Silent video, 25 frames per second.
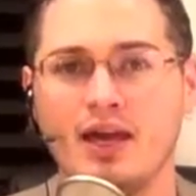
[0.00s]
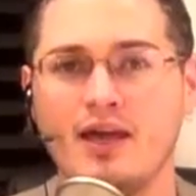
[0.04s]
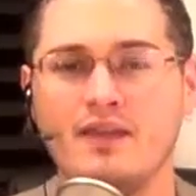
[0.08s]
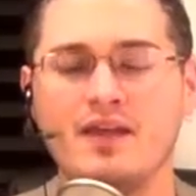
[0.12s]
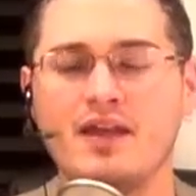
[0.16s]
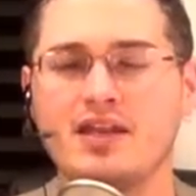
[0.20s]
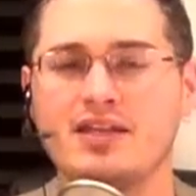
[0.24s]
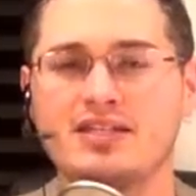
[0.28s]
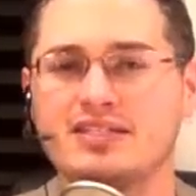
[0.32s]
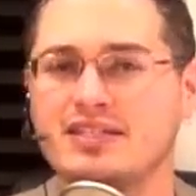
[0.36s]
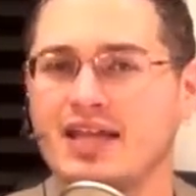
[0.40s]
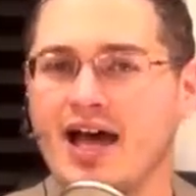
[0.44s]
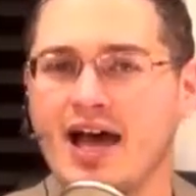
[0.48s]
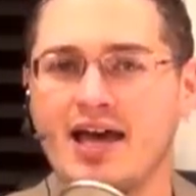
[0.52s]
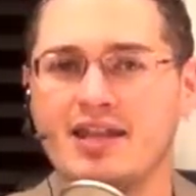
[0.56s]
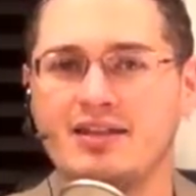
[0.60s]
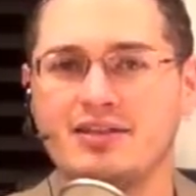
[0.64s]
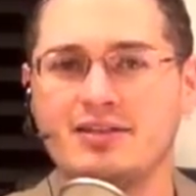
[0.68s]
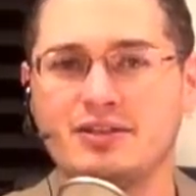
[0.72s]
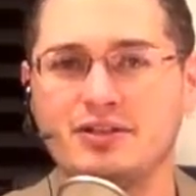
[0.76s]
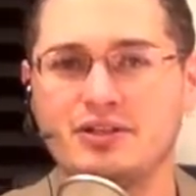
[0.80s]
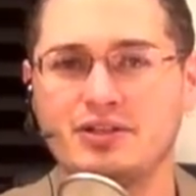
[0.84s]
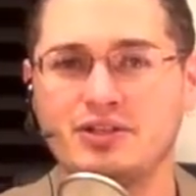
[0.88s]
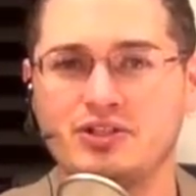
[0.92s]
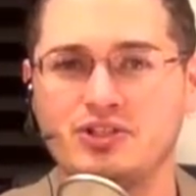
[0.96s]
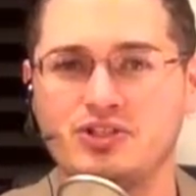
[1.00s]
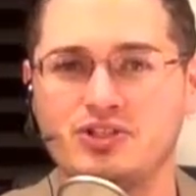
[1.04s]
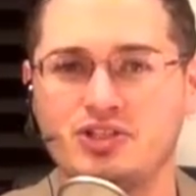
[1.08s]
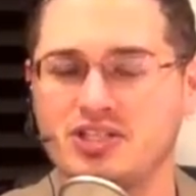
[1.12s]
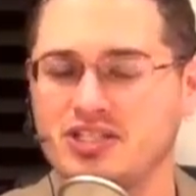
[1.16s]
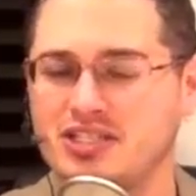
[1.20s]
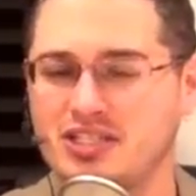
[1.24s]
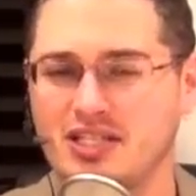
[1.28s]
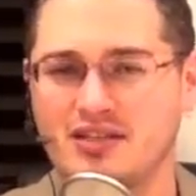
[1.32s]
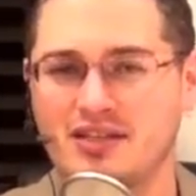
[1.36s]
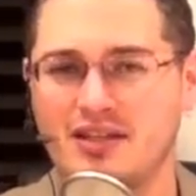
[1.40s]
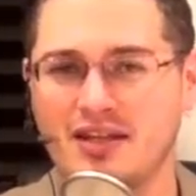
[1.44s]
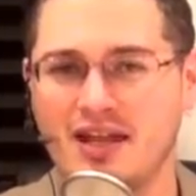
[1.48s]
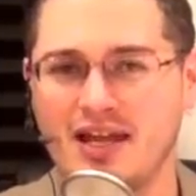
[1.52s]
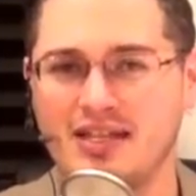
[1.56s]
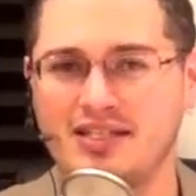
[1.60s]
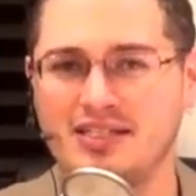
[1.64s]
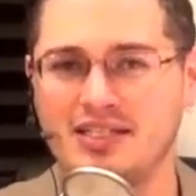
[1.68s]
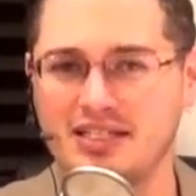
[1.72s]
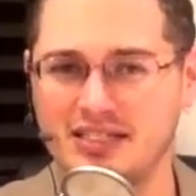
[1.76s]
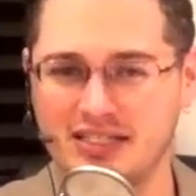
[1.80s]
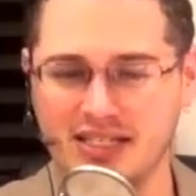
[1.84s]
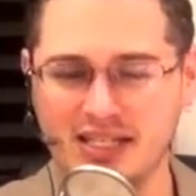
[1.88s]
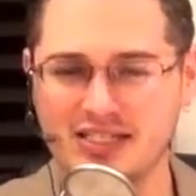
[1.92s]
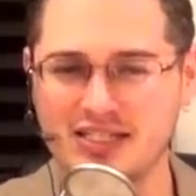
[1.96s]
And then it's not just in the
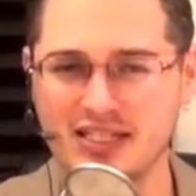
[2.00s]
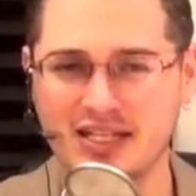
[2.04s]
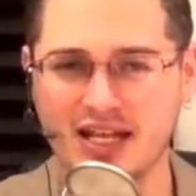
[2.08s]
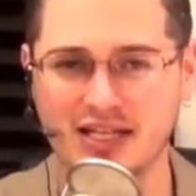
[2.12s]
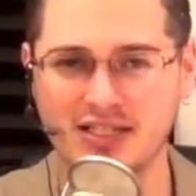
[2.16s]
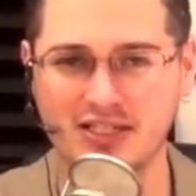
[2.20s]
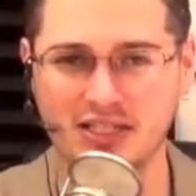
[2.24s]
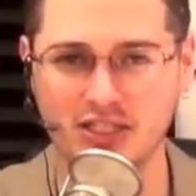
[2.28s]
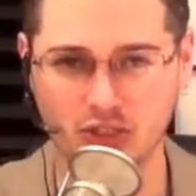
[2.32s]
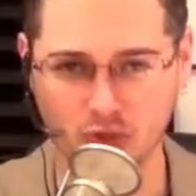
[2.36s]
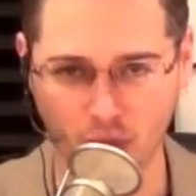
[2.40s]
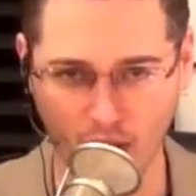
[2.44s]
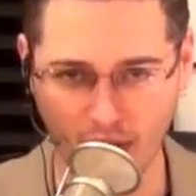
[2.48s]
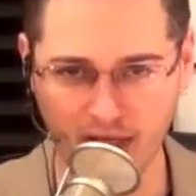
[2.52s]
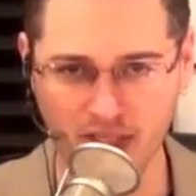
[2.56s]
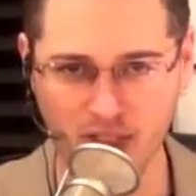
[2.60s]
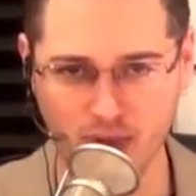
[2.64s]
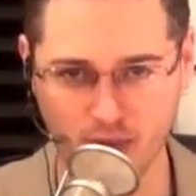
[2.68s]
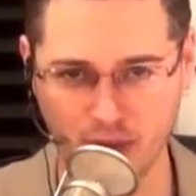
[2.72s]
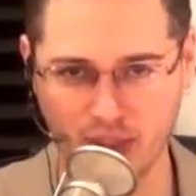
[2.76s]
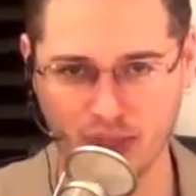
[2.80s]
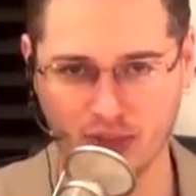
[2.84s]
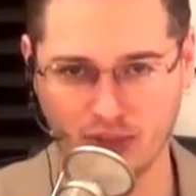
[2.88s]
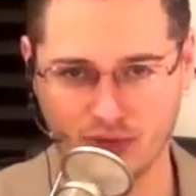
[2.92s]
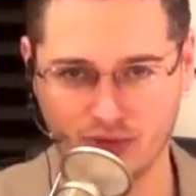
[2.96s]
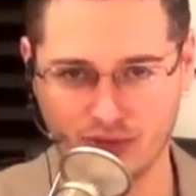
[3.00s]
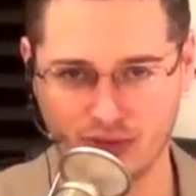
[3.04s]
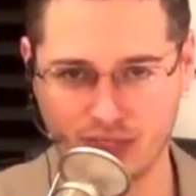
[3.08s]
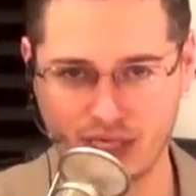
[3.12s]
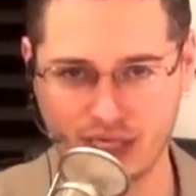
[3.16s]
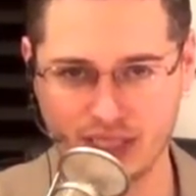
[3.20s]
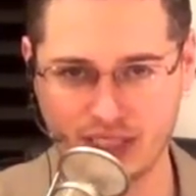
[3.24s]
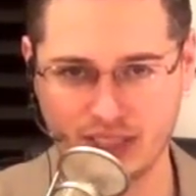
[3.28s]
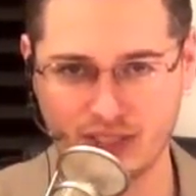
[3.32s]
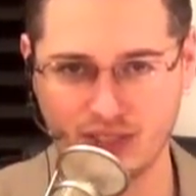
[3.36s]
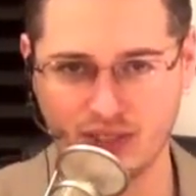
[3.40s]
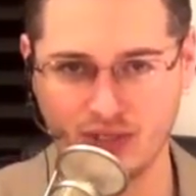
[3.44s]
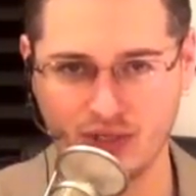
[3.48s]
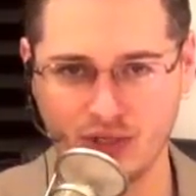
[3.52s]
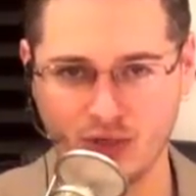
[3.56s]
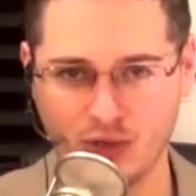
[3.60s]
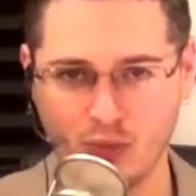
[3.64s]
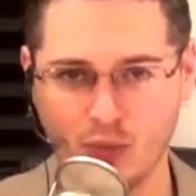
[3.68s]
nineteen teens and nineteen twenties we learned this.